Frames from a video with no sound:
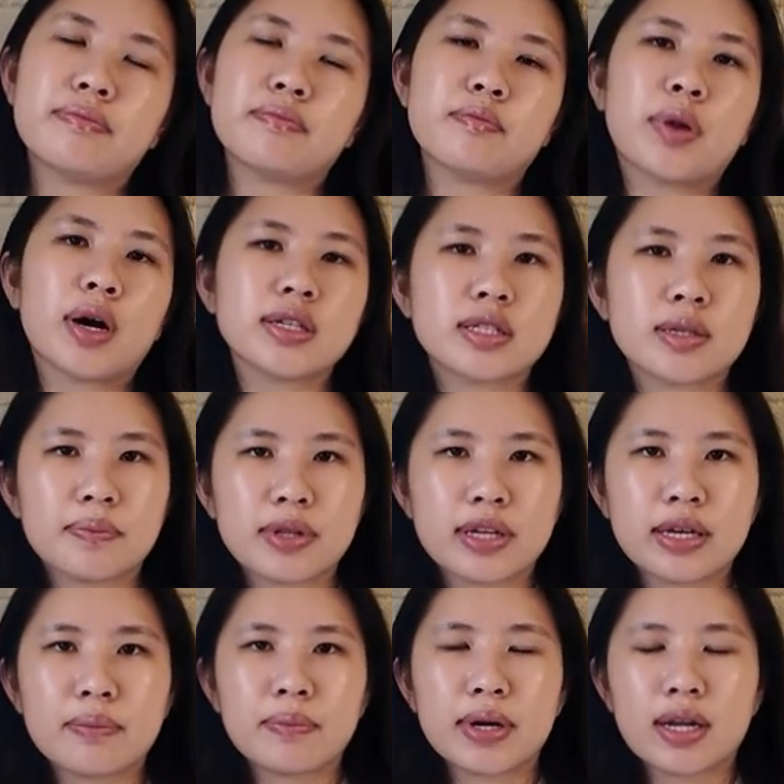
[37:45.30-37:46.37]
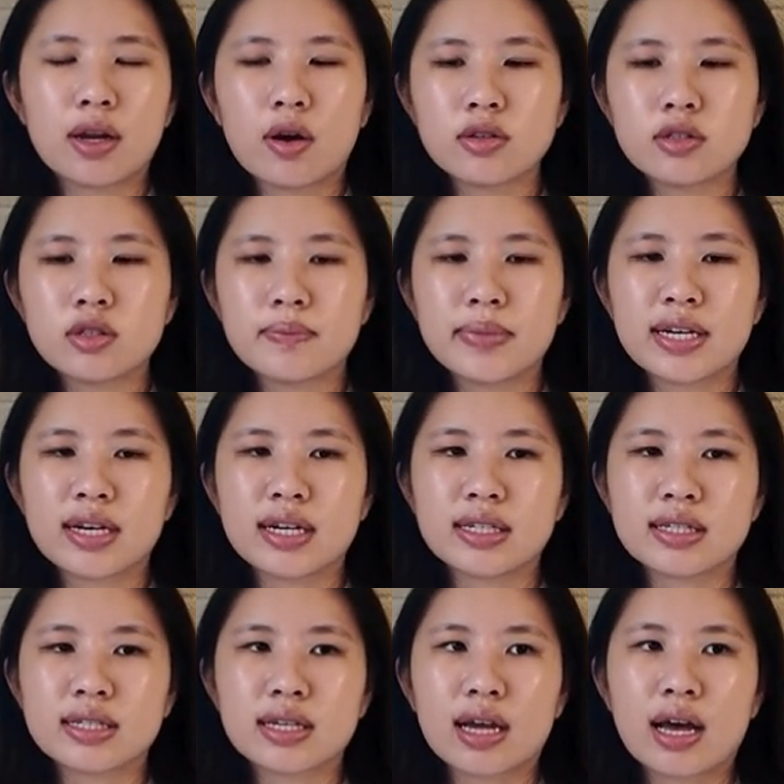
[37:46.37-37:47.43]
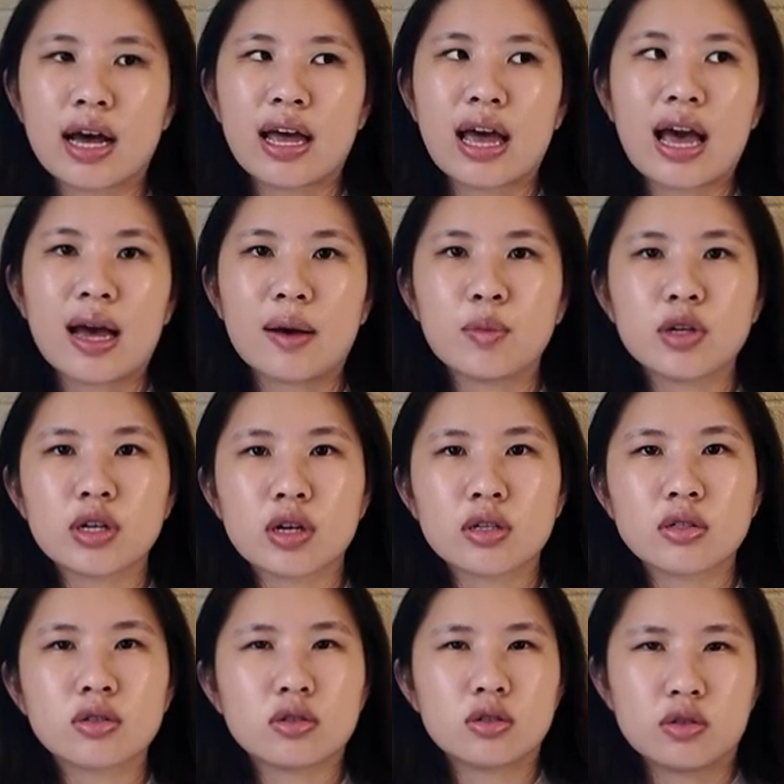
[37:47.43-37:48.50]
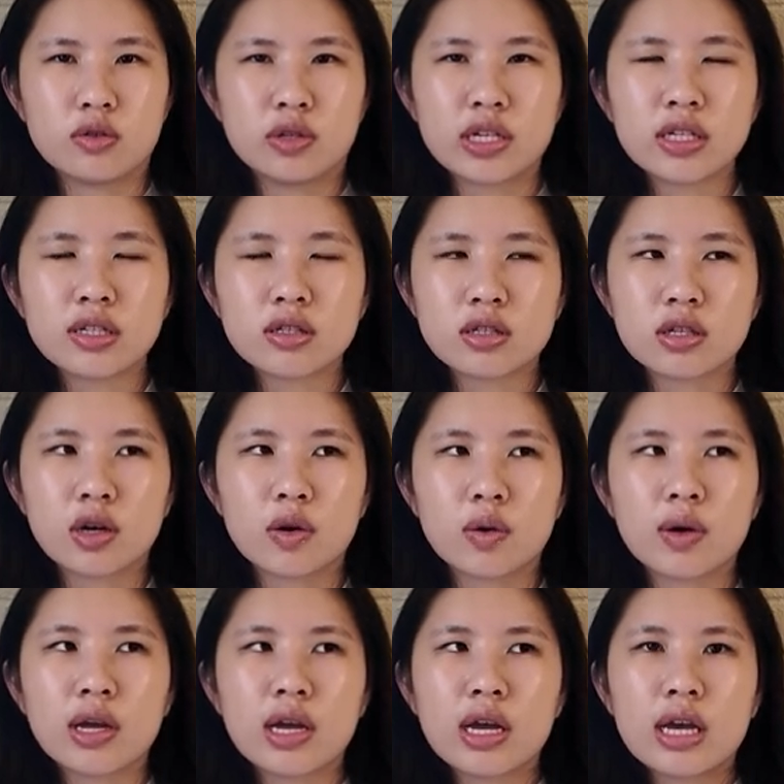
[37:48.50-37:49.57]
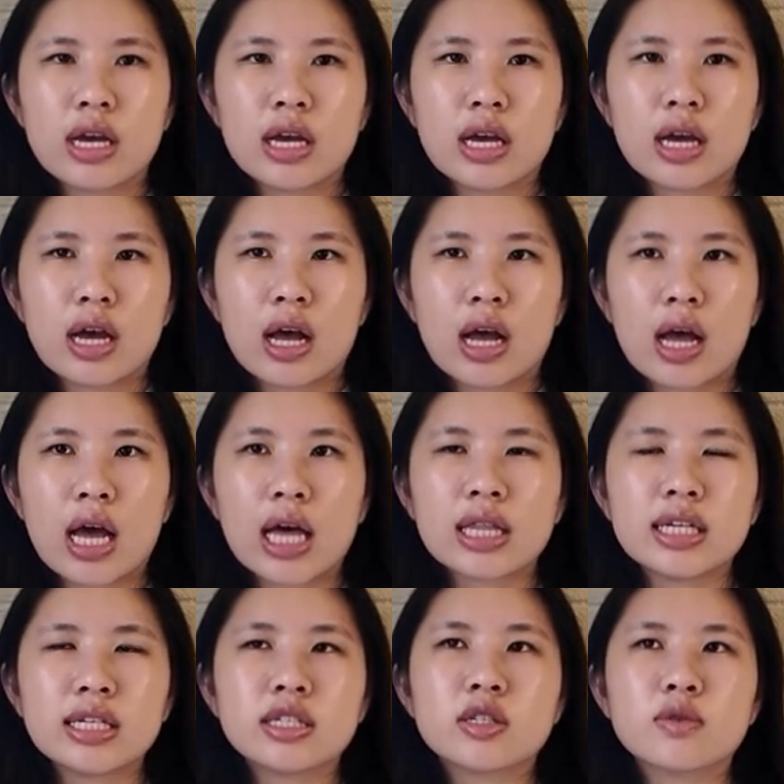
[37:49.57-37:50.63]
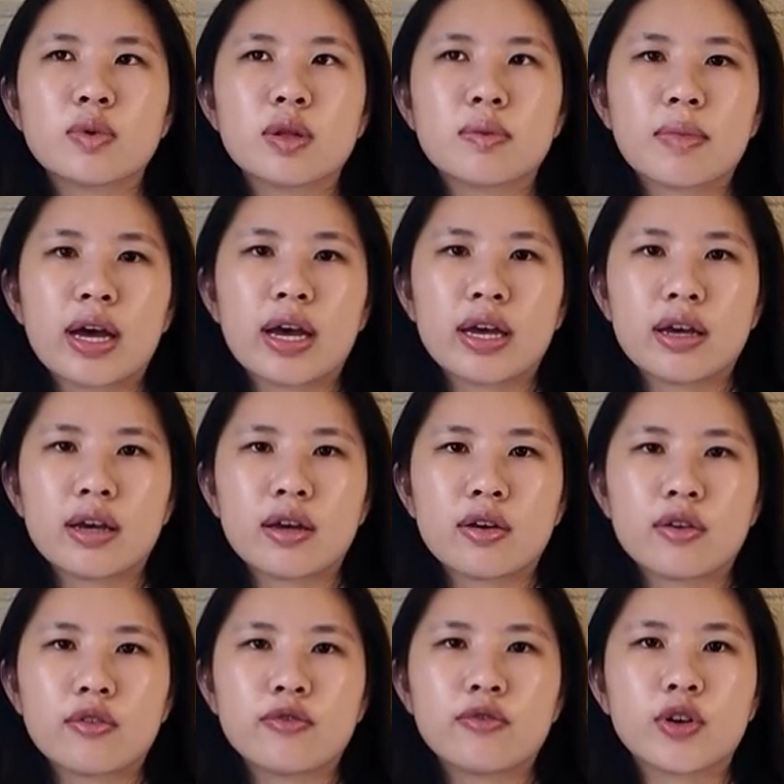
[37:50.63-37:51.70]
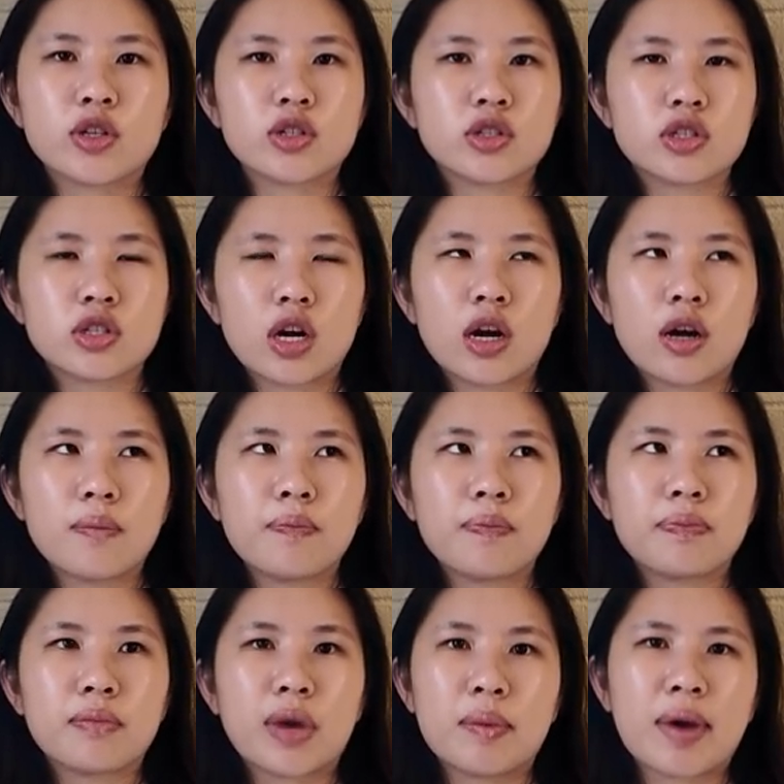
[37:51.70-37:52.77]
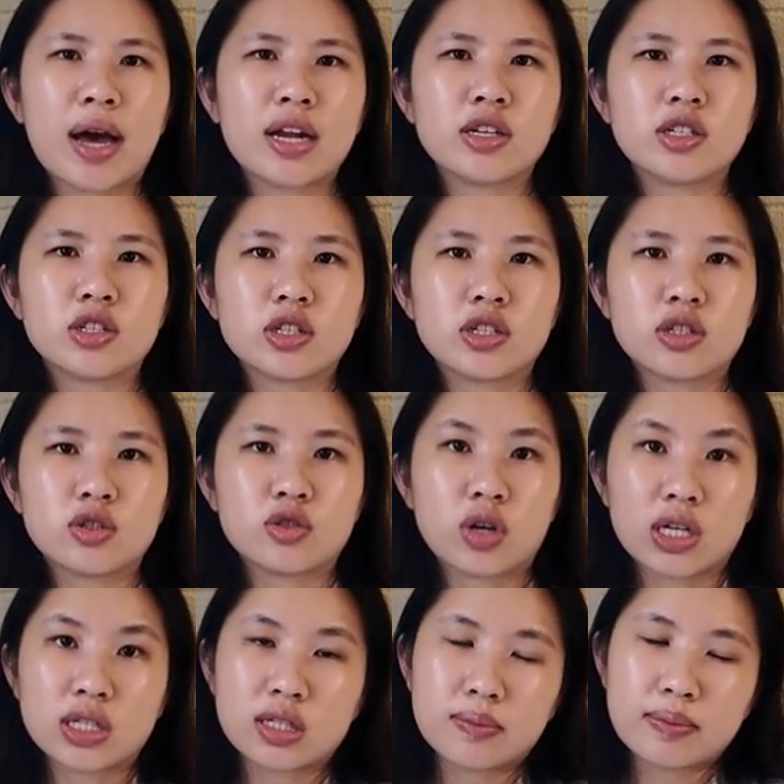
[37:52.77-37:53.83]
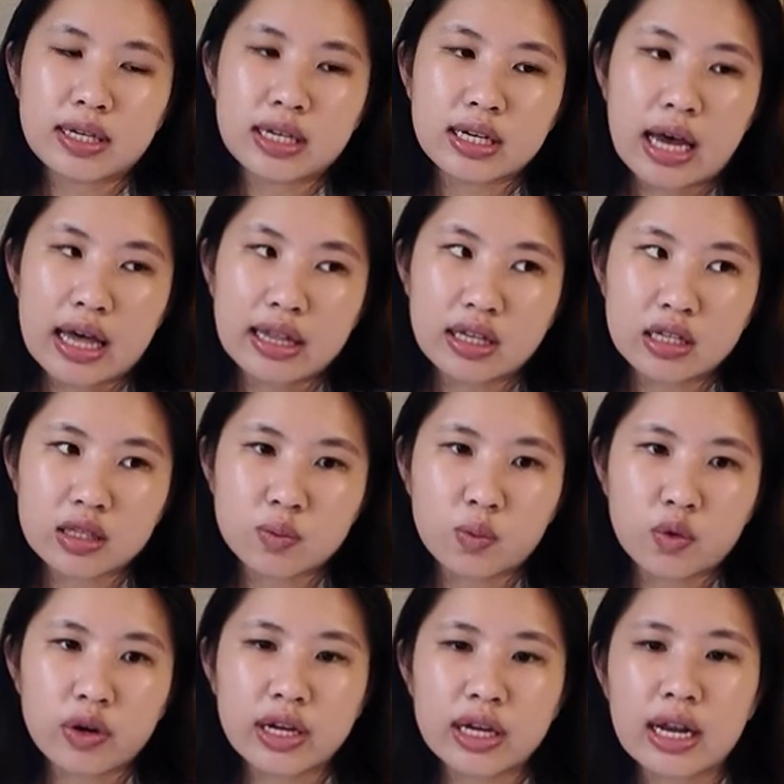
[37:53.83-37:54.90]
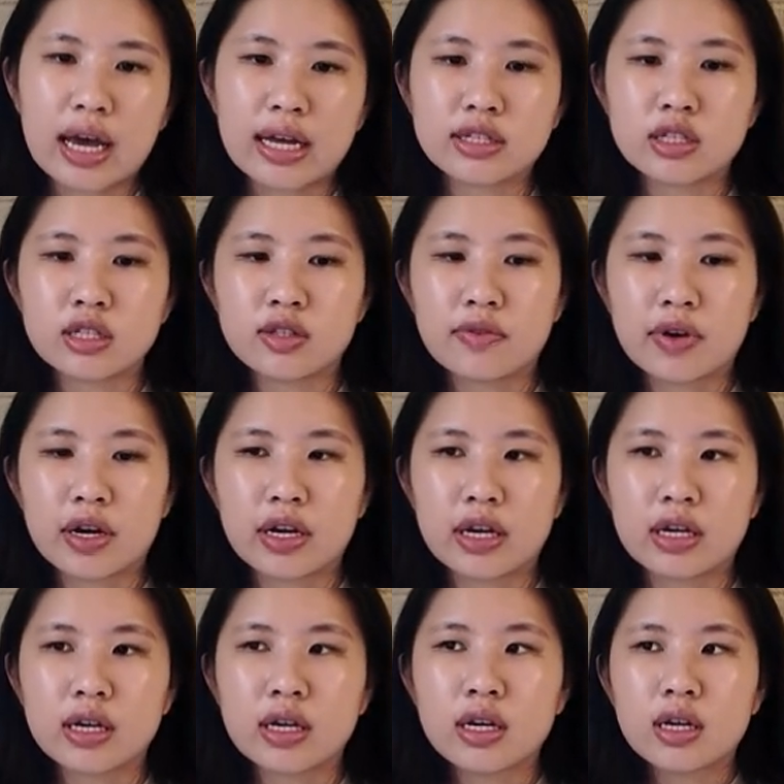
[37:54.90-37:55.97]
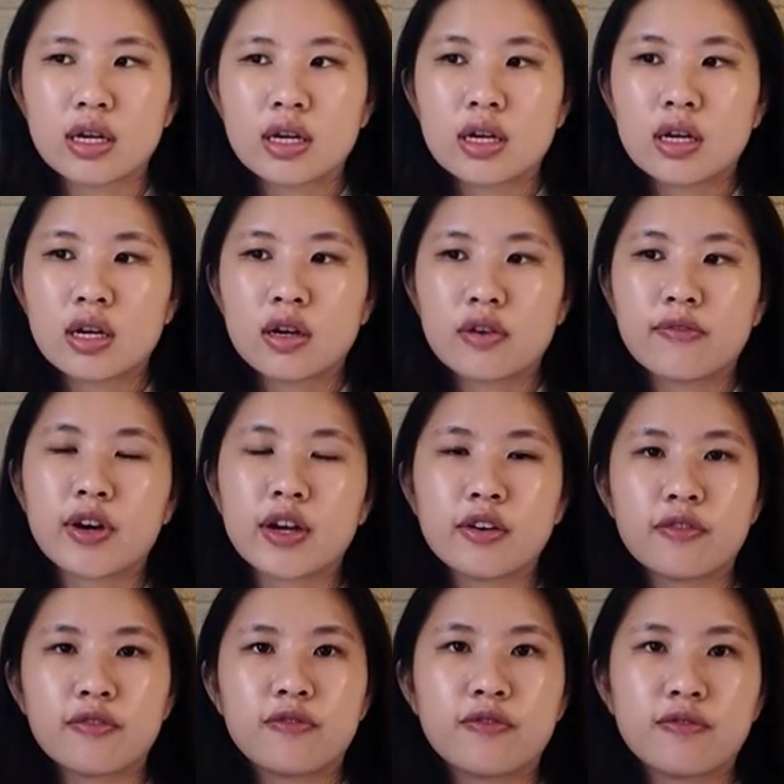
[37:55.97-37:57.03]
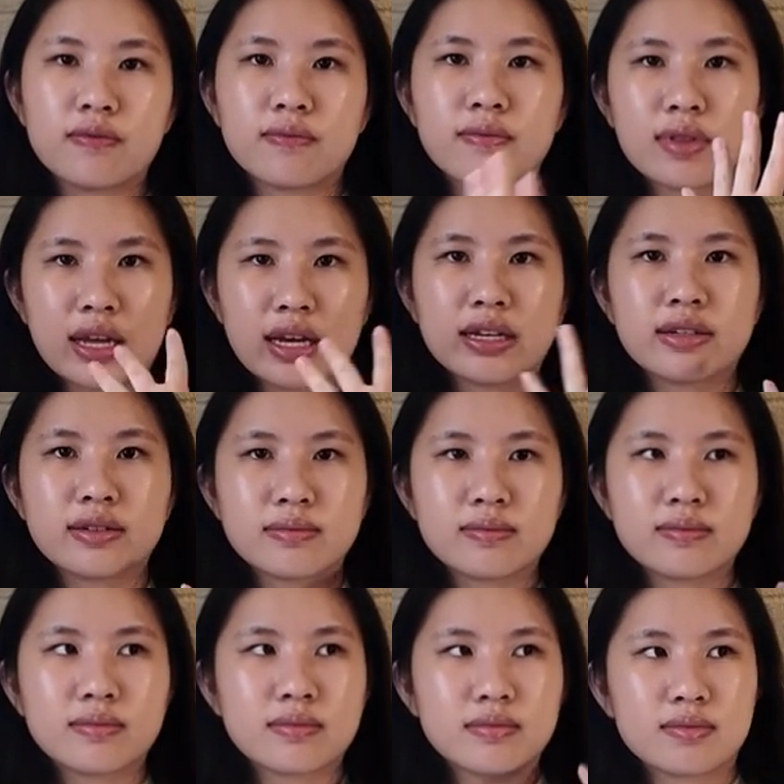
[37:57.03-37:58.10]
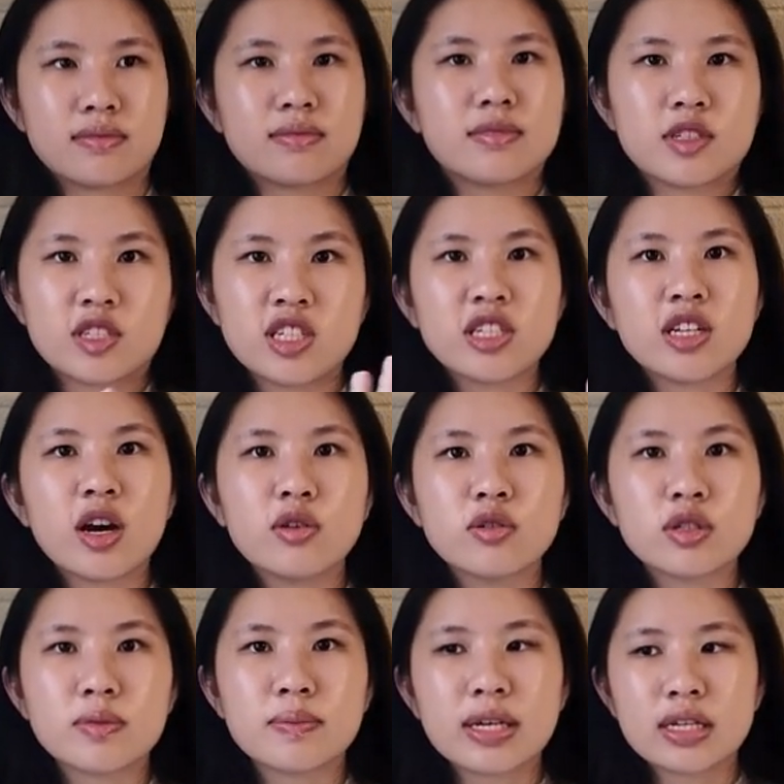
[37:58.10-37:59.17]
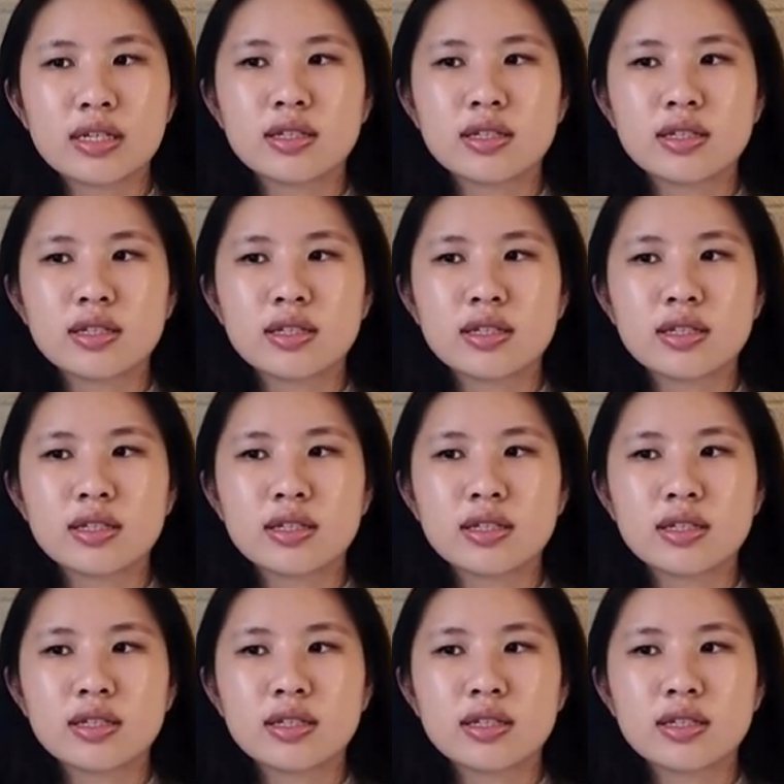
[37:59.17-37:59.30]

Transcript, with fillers: Possibly, but also because I am a student. So at least with my first job, my manager trusts me at this point and she's very, very like, she knows me.